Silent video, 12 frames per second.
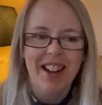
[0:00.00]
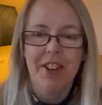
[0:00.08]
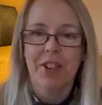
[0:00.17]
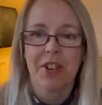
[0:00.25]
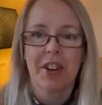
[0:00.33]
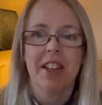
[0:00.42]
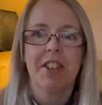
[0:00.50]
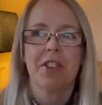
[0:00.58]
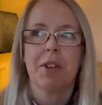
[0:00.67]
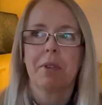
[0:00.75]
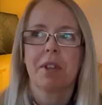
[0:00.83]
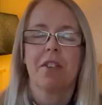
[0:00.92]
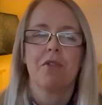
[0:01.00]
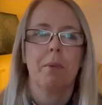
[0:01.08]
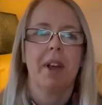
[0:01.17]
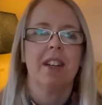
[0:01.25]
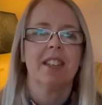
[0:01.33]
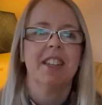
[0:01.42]
no cuddly toy was got from
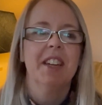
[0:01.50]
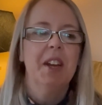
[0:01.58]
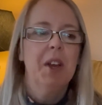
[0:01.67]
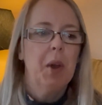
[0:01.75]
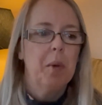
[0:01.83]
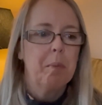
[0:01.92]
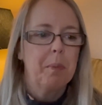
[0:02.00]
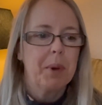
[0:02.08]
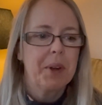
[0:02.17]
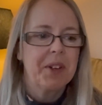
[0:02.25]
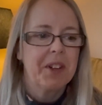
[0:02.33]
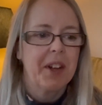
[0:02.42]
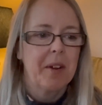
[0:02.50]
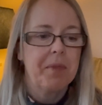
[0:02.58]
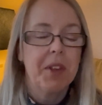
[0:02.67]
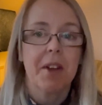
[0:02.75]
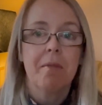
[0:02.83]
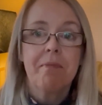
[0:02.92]
Aldi. But um,
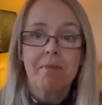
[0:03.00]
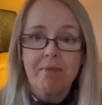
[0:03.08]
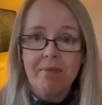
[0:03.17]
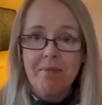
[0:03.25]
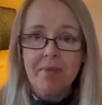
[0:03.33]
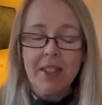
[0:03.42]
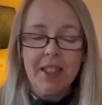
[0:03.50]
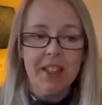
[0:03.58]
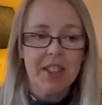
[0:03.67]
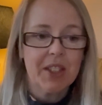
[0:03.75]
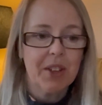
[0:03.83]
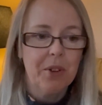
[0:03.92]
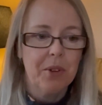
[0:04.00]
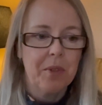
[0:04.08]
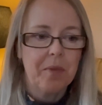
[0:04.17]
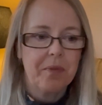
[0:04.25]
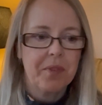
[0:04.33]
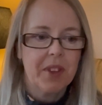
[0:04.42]
yeah, so
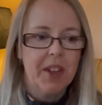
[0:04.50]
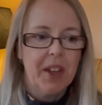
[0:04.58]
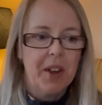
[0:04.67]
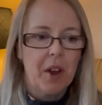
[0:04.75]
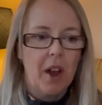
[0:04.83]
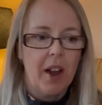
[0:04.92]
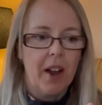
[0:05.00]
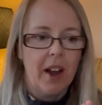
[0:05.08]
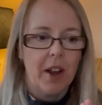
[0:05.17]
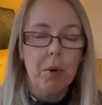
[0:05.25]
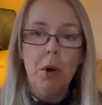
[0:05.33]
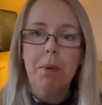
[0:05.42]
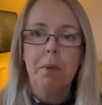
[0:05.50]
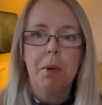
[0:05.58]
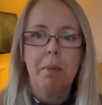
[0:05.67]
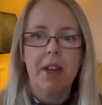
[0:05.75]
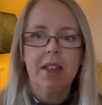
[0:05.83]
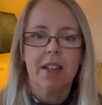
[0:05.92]
I'm hoping we
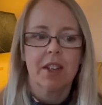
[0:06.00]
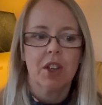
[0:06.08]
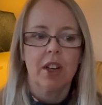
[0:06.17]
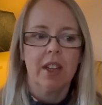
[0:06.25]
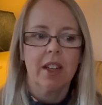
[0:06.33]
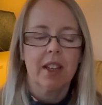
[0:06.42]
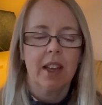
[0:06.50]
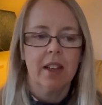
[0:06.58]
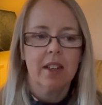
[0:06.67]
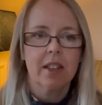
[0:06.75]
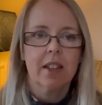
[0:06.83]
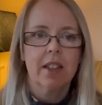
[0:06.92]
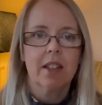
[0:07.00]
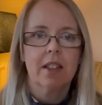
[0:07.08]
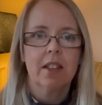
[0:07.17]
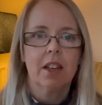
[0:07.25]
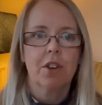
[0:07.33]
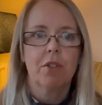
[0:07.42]
might actually get
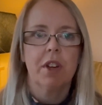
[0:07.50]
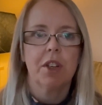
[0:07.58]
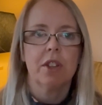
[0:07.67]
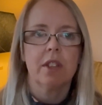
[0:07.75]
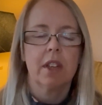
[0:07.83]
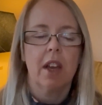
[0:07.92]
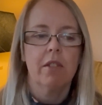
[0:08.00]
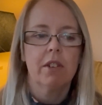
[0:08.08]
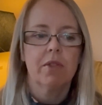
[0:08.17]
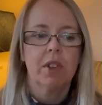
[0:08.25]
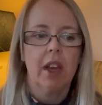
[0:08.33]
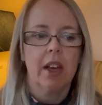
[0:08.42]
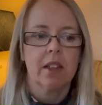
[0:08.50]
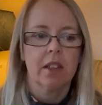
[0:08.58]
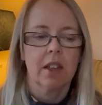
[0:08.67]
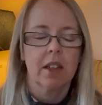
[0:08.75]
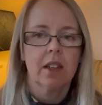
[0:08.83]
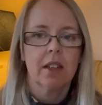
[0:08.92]
the decorations out of the
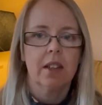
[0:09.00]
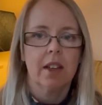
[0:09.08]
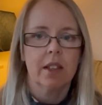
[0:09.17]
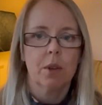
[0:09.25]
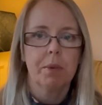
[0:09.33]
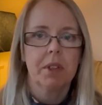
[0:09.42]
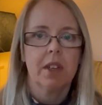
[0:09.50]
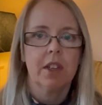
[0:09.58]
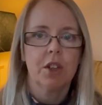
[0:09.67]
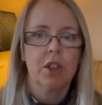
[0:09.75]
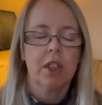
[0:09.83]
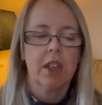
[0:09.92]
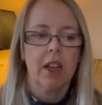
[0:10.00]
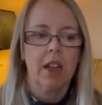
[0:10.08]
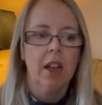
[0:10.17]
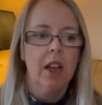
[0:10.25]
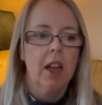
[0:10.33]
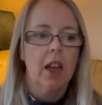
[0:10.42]
attic at some stage today
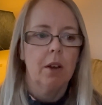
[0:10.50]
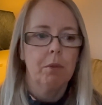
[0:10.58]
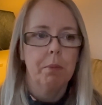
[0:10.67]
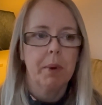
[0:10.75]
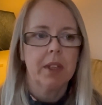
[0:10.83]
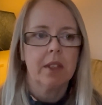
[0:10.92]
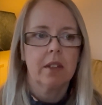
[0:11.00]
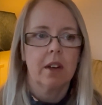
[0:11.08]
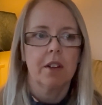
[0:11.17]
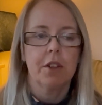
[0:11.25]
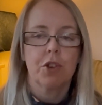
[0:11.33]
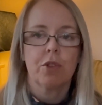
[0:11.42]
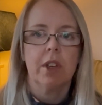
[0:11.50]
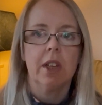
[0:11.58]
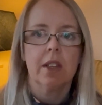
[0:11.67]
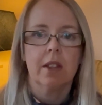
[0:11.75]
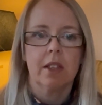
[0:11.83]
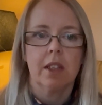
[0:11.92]
and we might start the
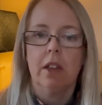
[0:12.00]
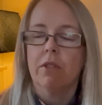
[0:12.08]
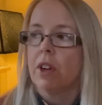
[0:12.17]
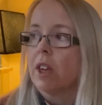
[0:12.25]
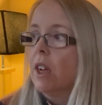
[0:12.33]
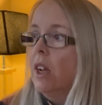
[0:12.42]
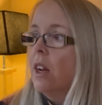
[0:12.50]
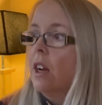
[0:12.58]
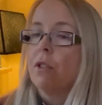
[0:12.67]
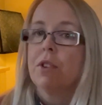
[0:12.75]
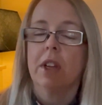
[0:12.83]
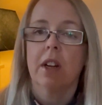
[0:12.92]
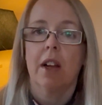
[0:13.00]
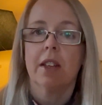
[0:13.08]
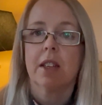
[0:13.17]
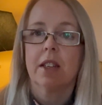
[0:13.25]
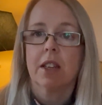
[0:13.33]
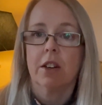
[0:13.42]
tree this evening. Now, if the, I
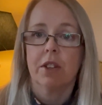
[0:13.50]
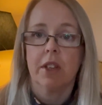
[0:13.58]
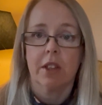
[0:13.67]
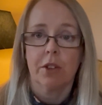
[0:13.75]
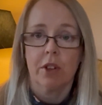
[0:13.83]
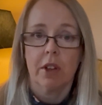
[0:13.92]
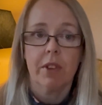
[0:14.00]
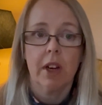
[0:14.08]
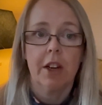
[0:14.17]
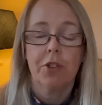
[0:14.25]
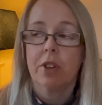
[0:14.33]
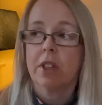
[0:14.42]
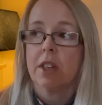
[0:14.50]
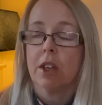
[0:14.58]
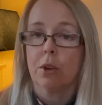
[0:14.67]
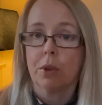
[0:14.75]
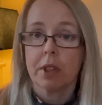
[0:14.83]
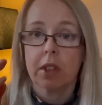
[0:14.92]
said to Karis yesterday, if the electricity
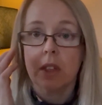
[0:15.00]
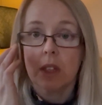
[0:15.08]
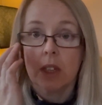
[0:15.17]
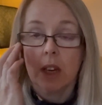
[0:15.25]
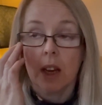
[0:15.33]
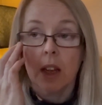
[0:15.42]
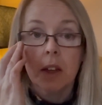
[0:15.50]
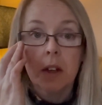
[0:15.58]
goes today,